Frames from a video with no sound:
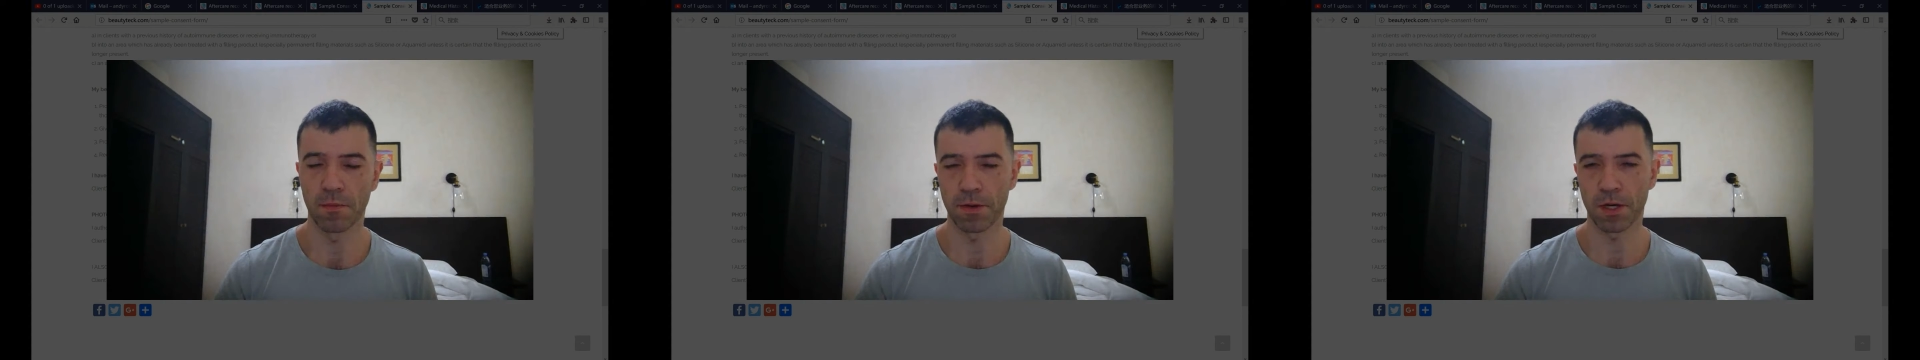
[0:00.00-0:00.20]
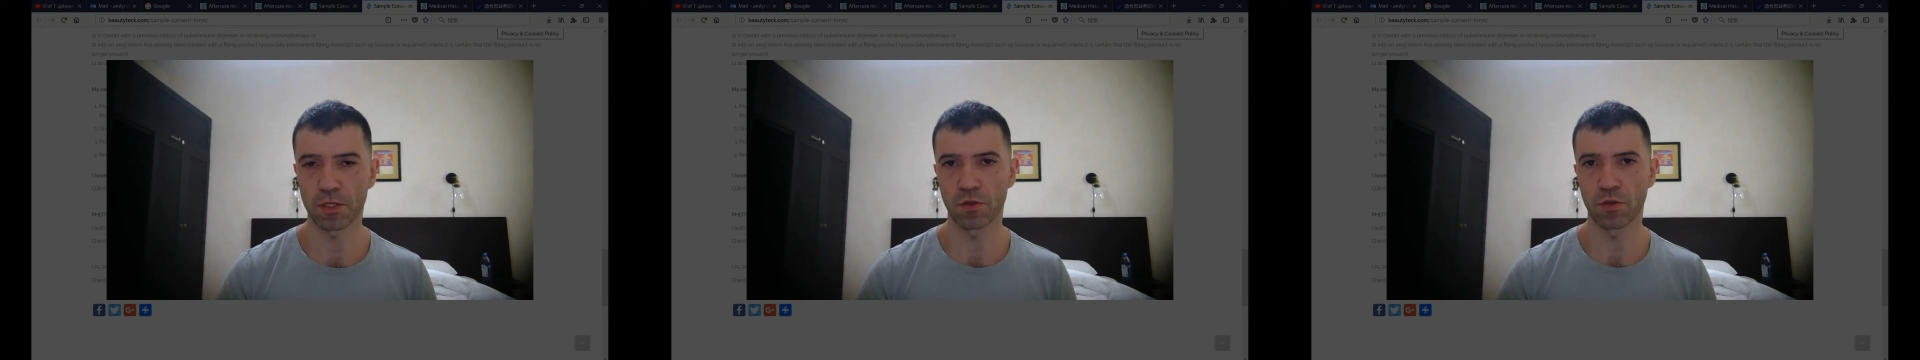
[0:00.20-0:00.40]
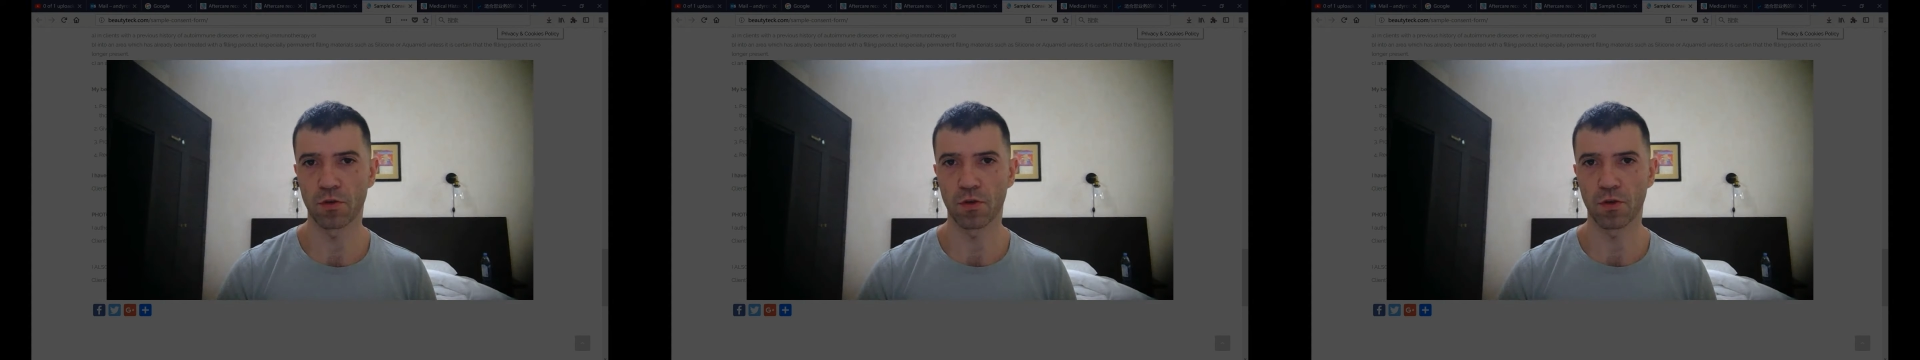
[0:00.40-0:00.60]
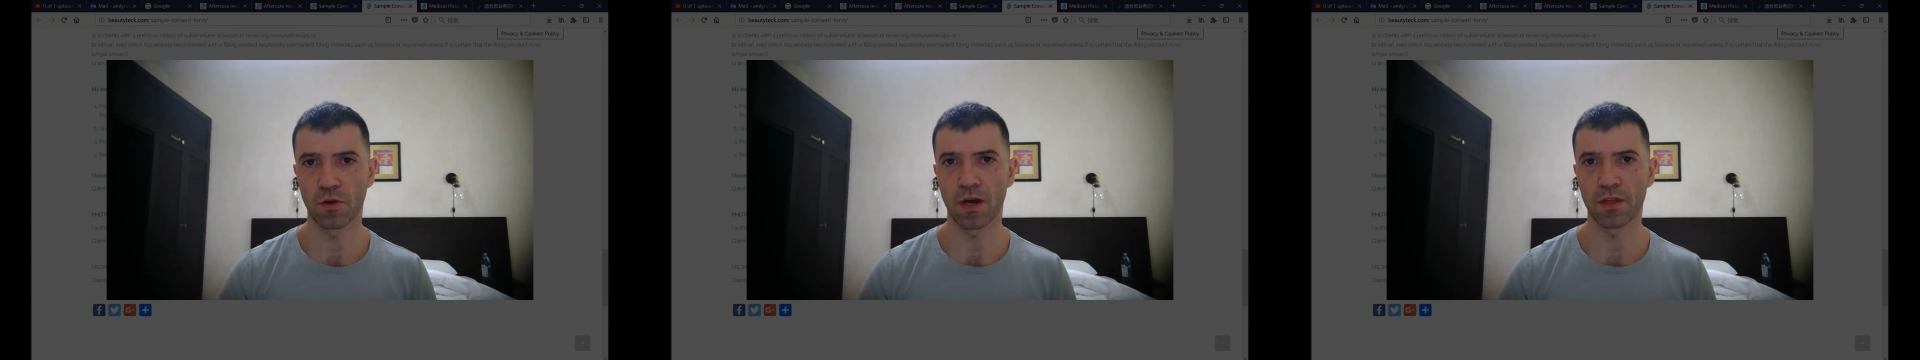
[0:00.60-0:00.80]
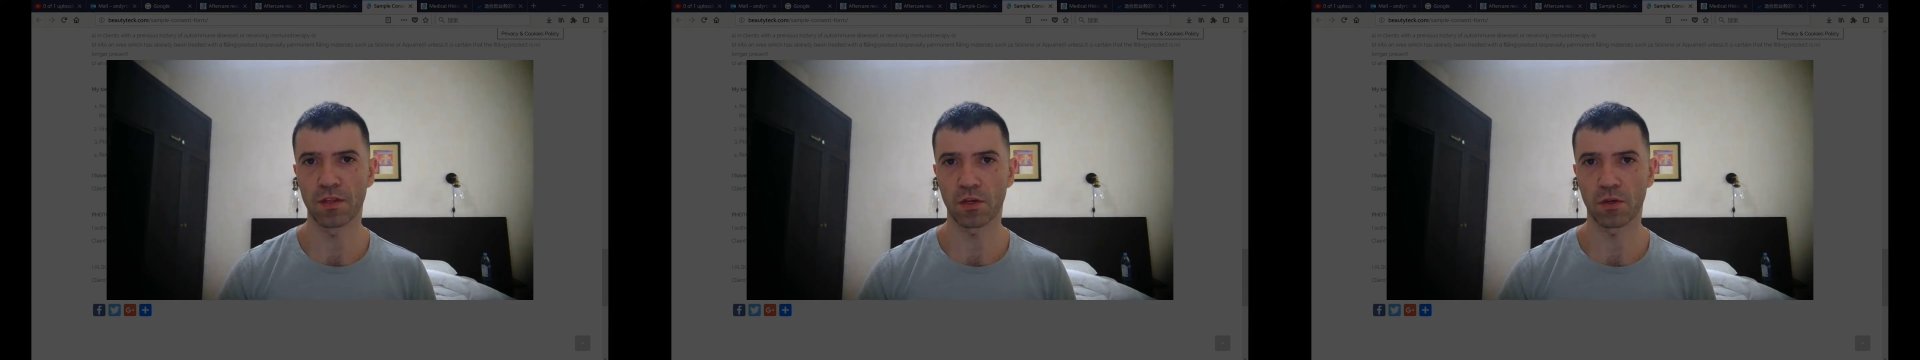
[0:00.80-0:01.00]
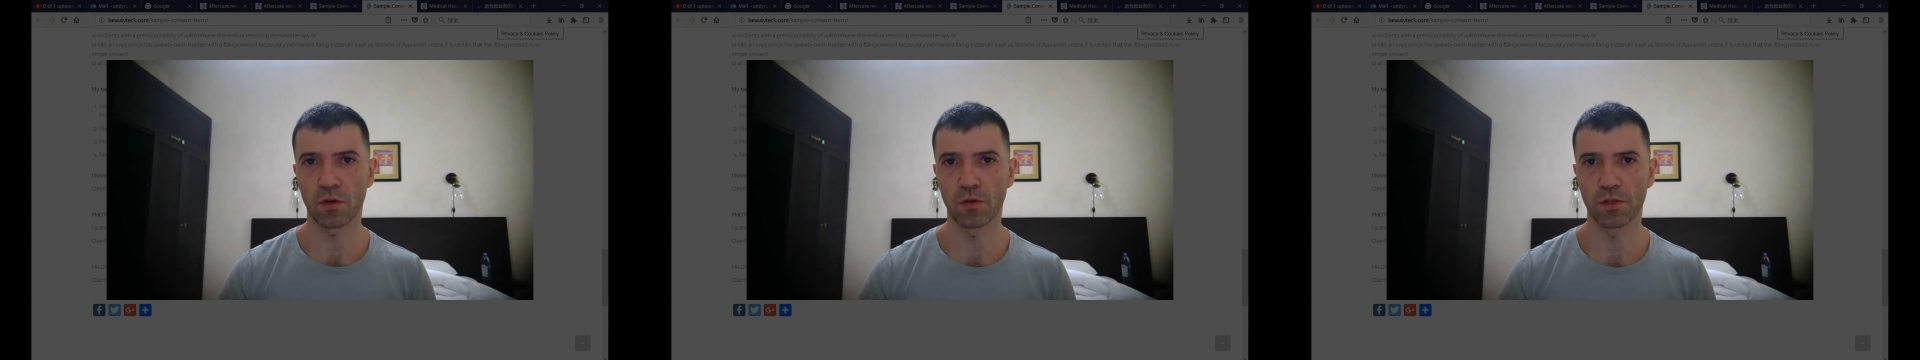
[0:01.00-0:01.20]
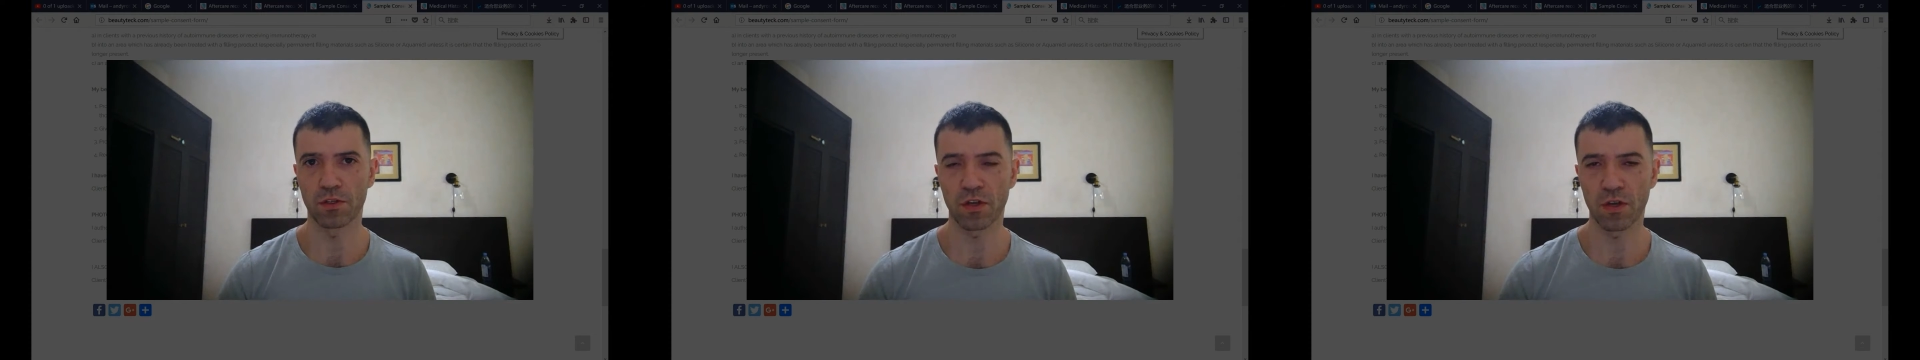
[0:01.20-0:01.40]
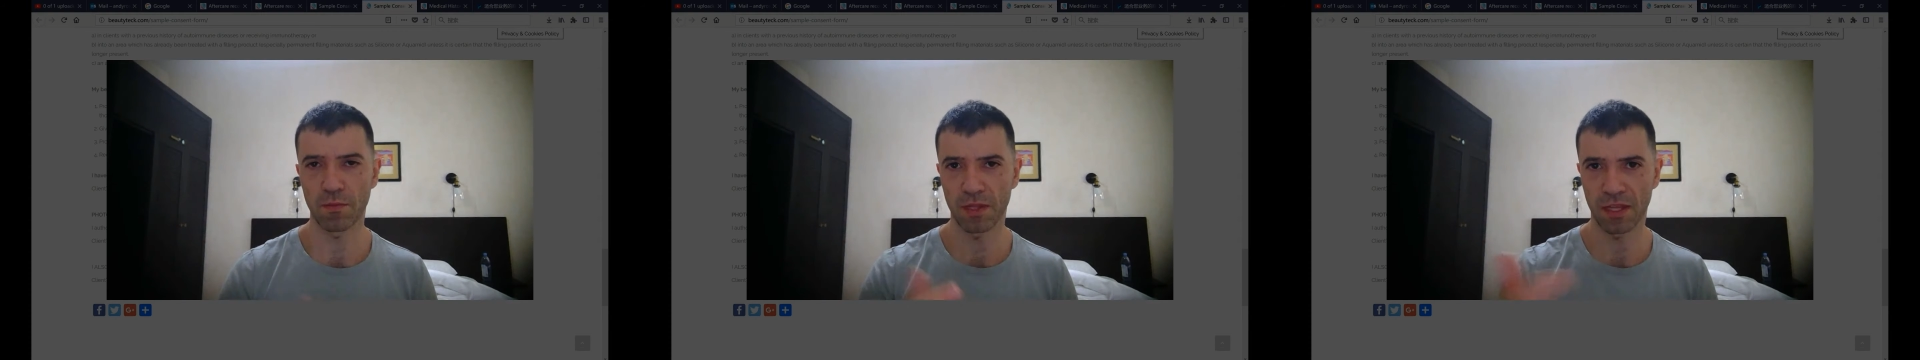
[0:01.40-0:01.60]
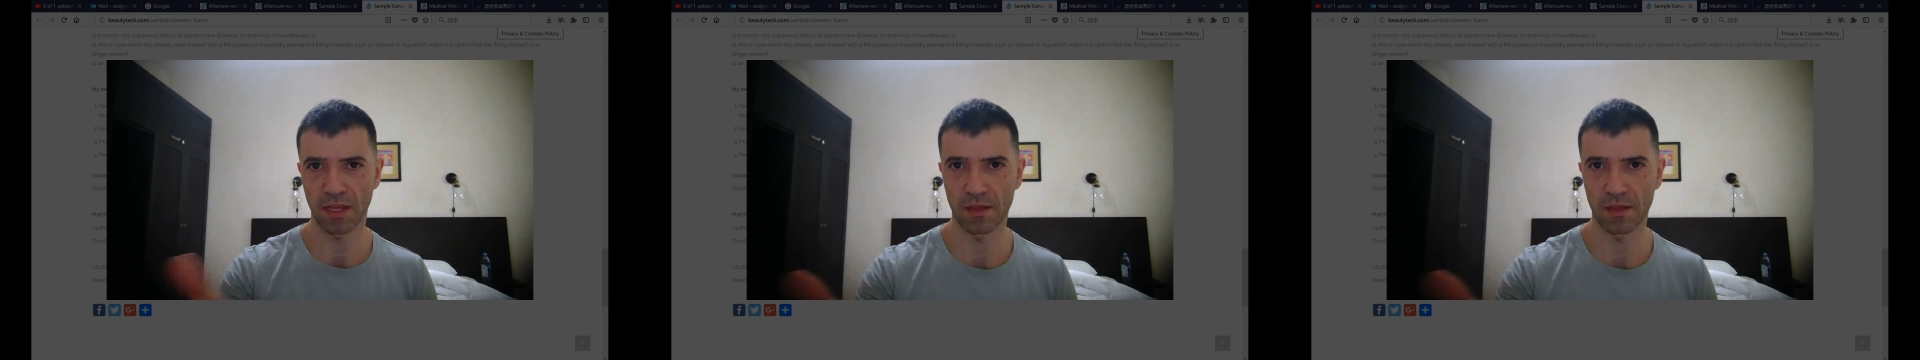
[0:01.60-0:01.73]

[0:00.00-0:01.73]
person who's undergone the treatment,